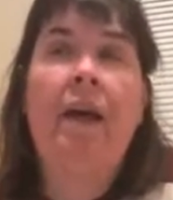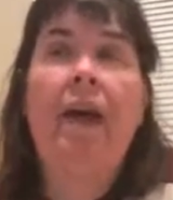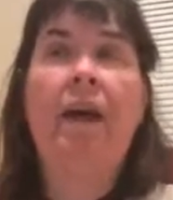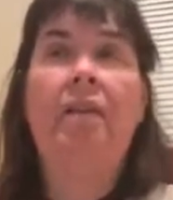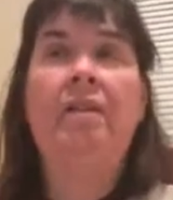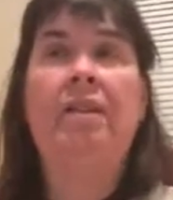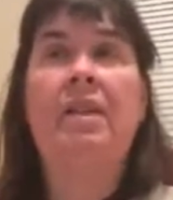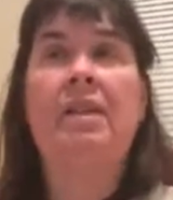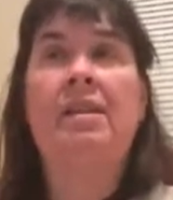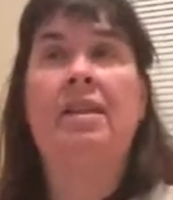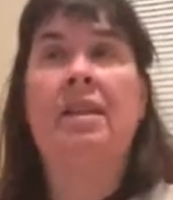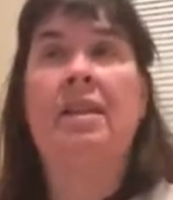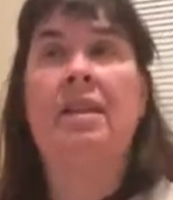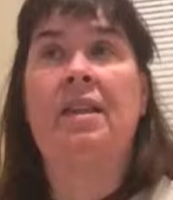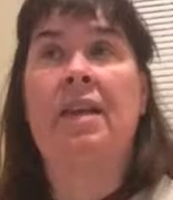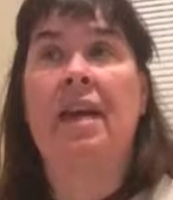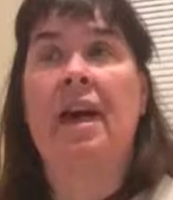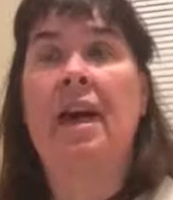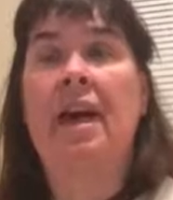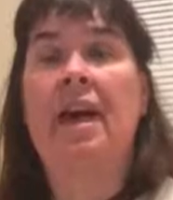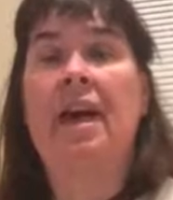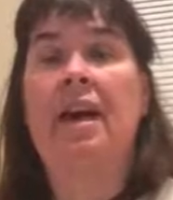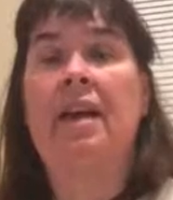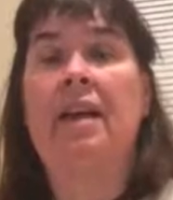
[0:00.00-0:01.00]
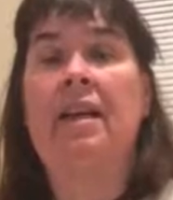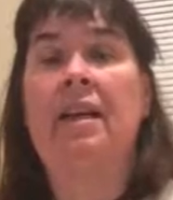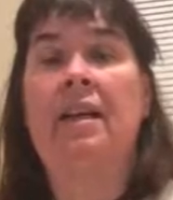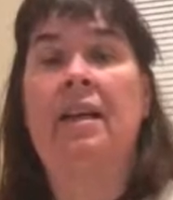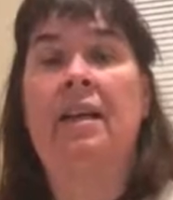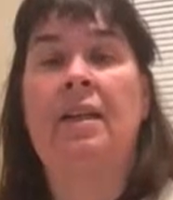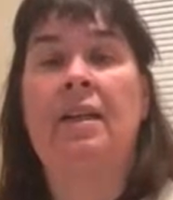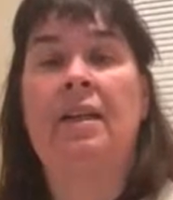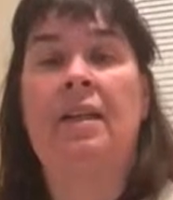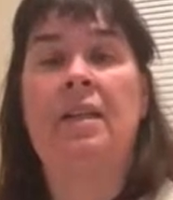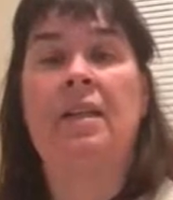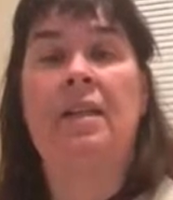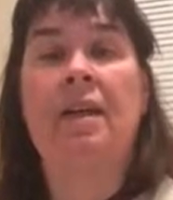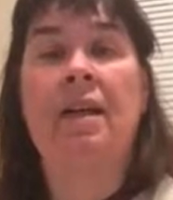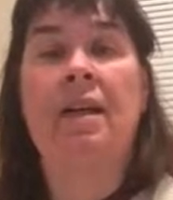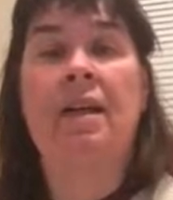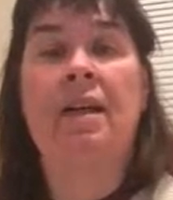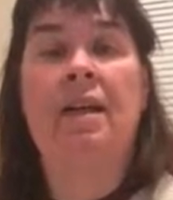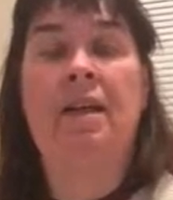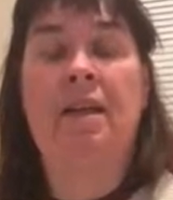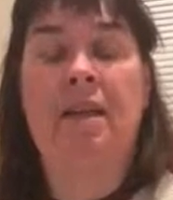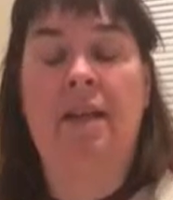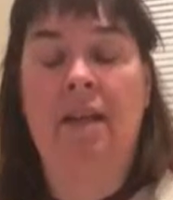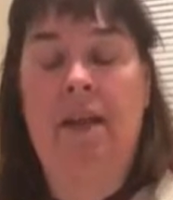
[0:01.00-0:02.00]
and things like that, and
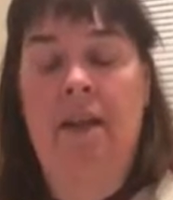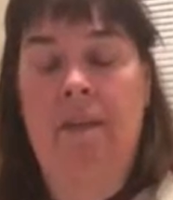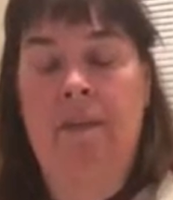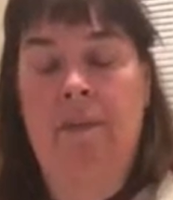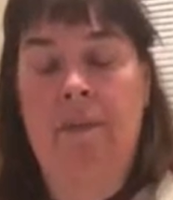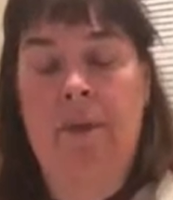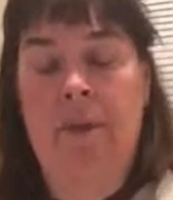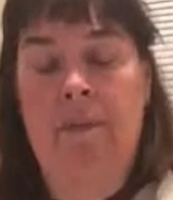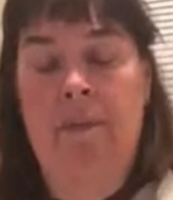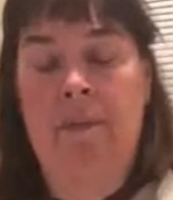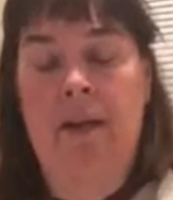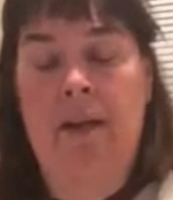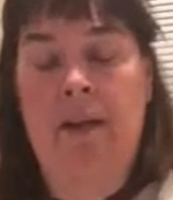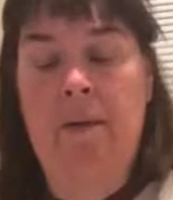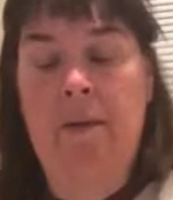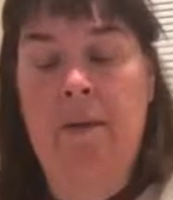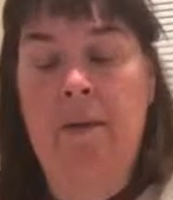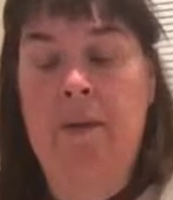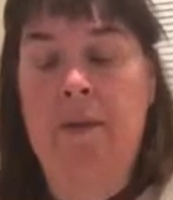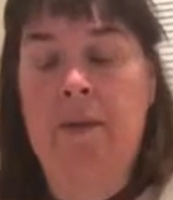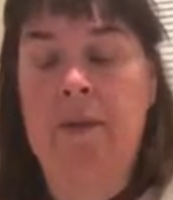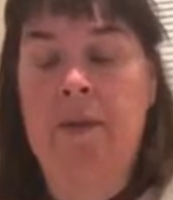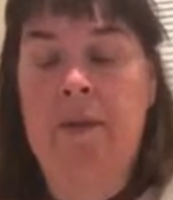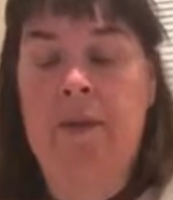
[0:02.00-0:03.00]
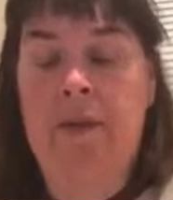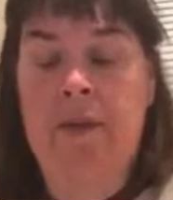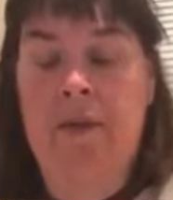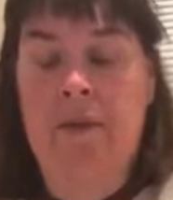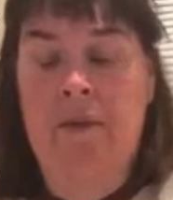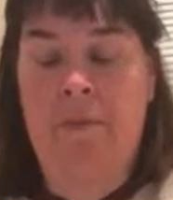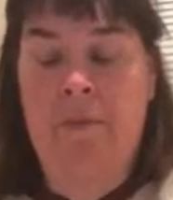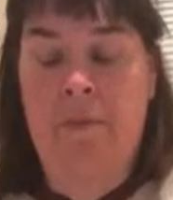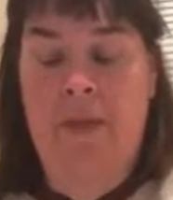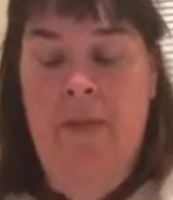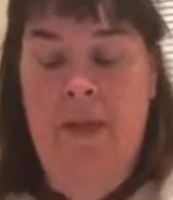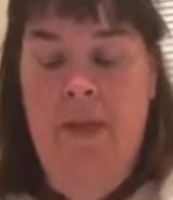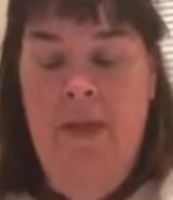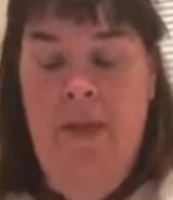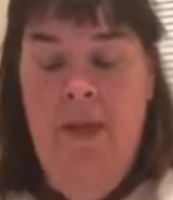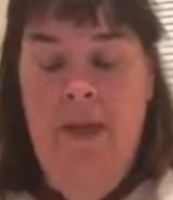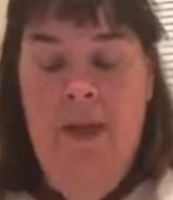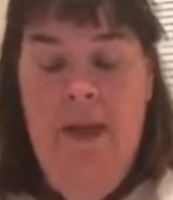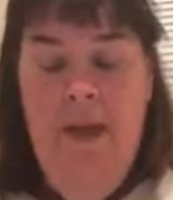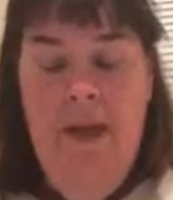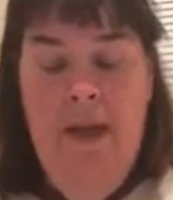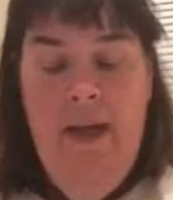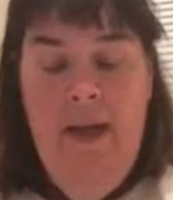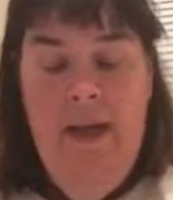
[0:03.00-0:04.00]
I'm not opposed to them, but
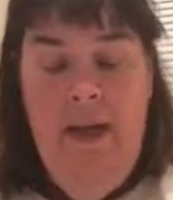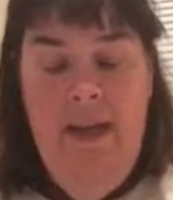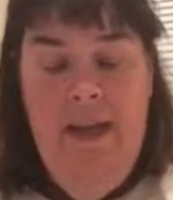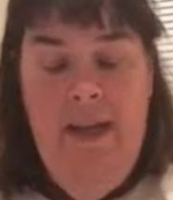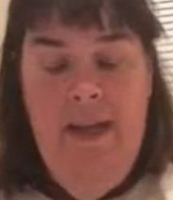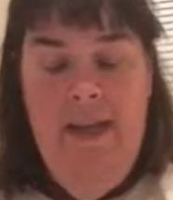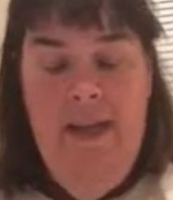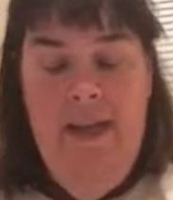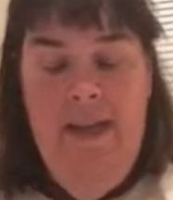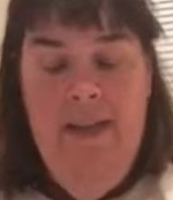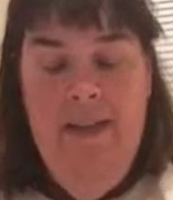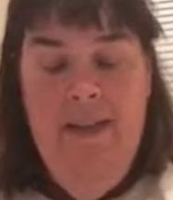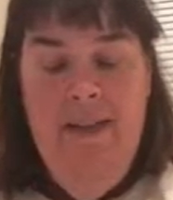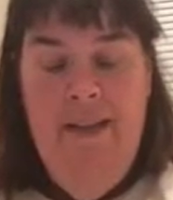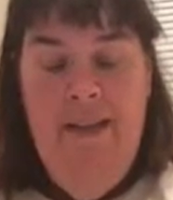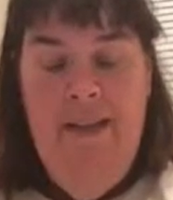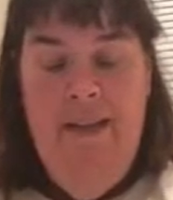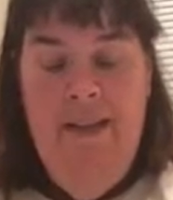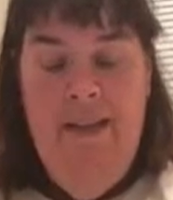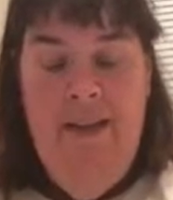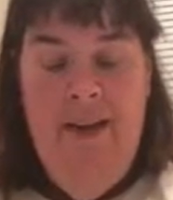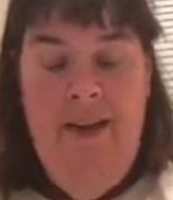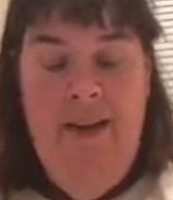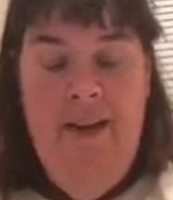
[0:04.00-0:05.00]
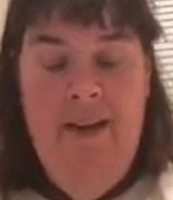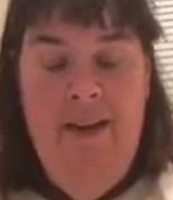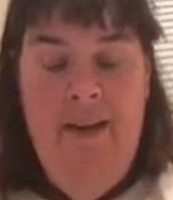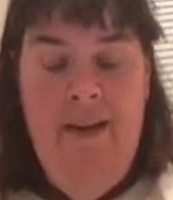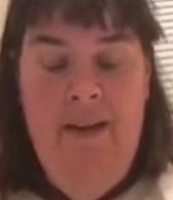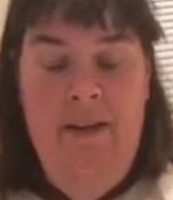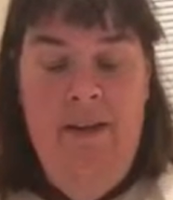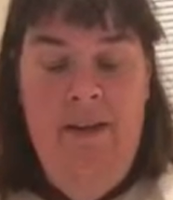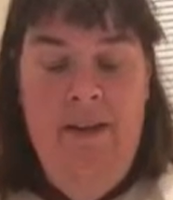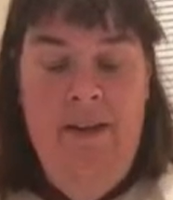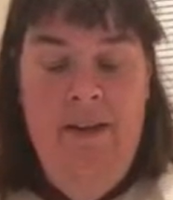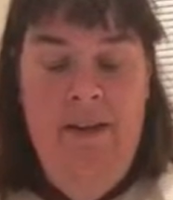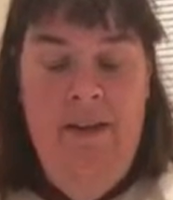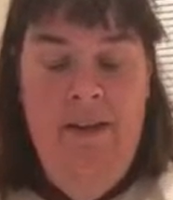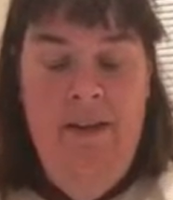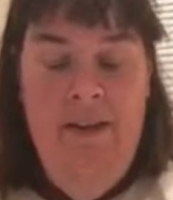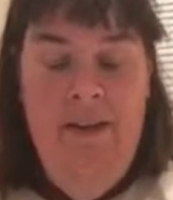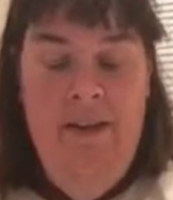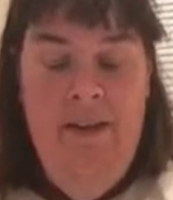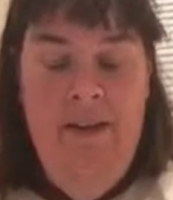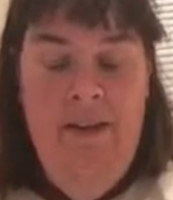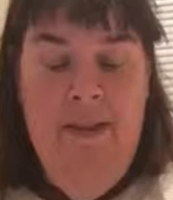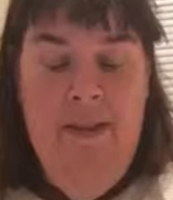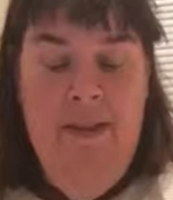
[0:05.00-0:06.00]
again, I don't know, this
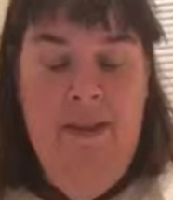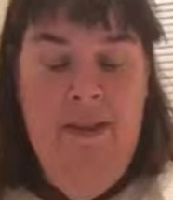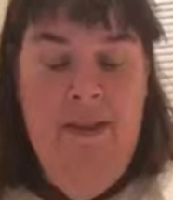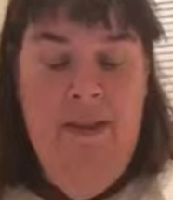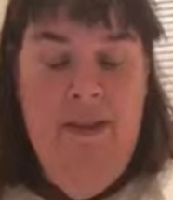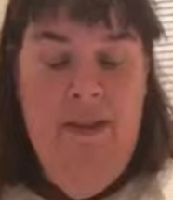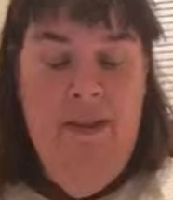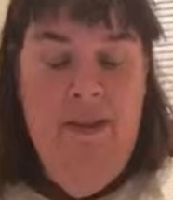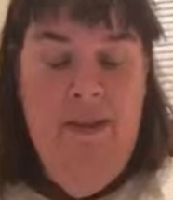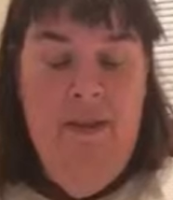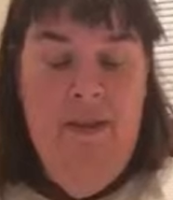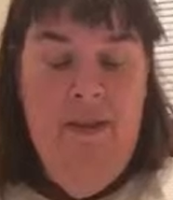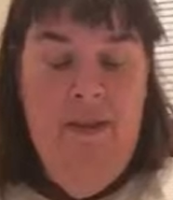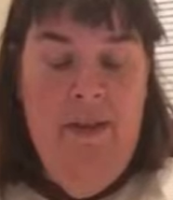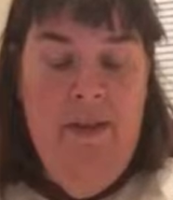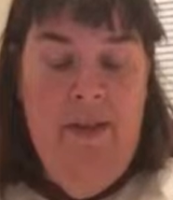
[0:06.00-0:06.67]
just,